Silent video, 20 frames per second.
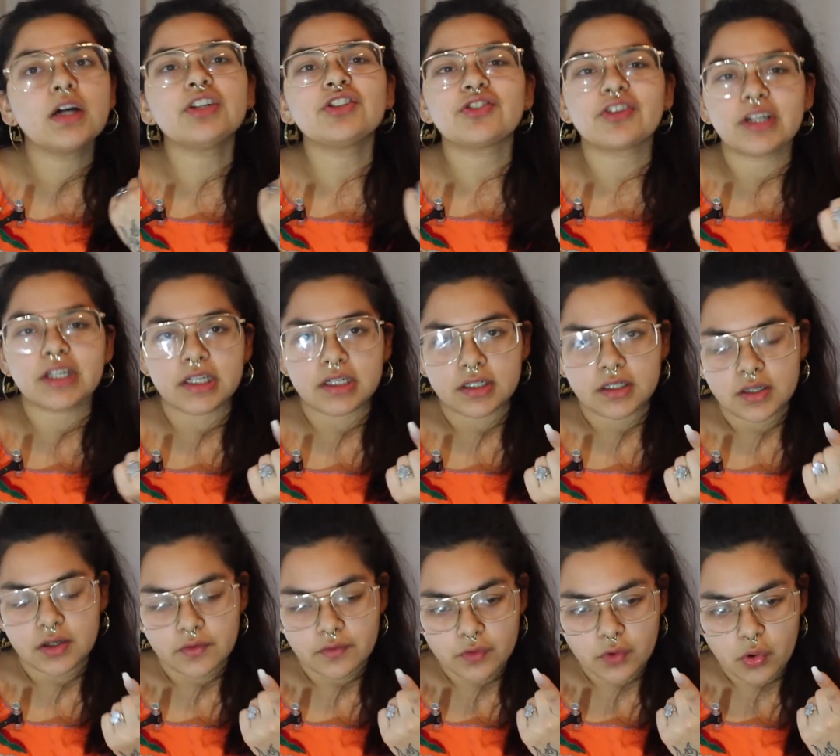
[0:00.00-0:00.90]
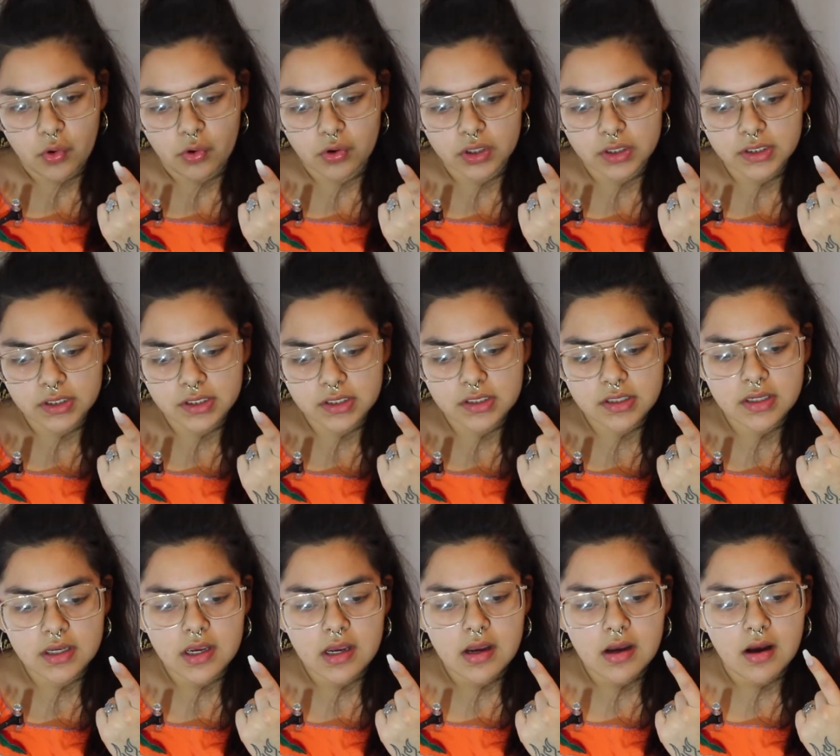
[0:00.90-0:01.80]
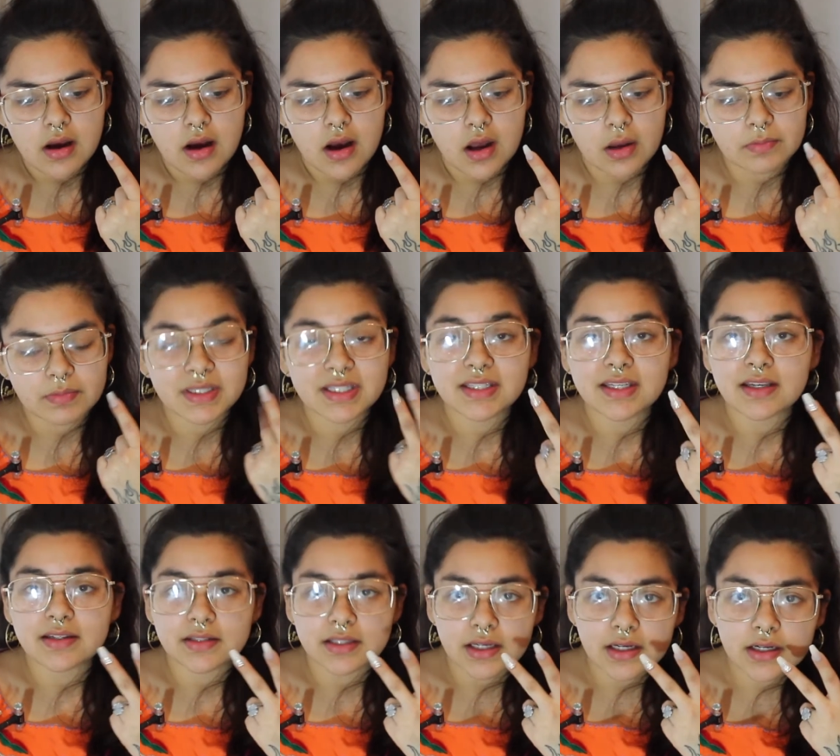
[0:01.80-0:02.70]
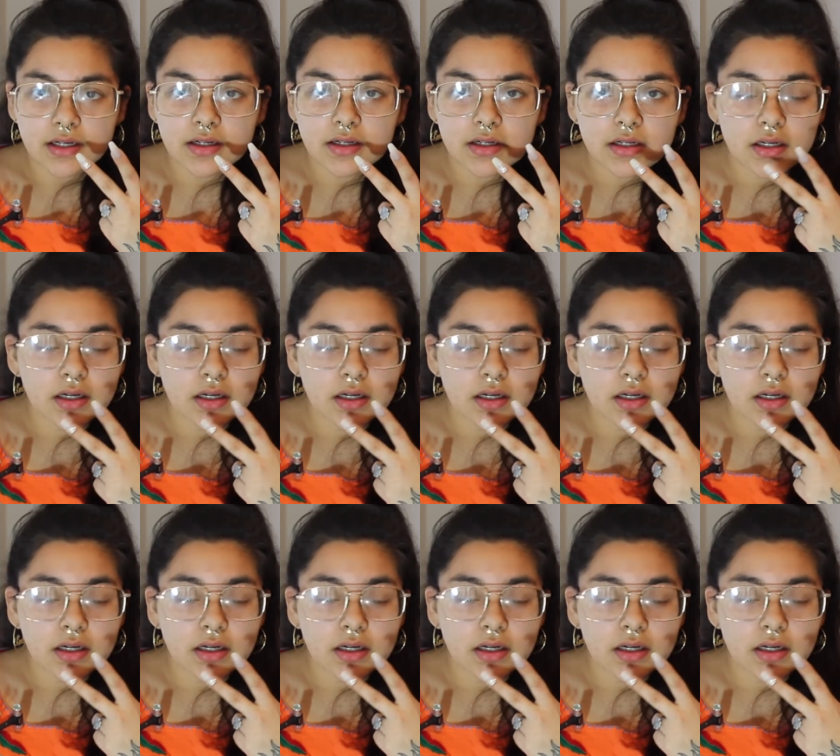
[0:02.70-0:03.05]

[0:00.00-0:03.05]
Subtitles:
Andrea, of course. Cesar.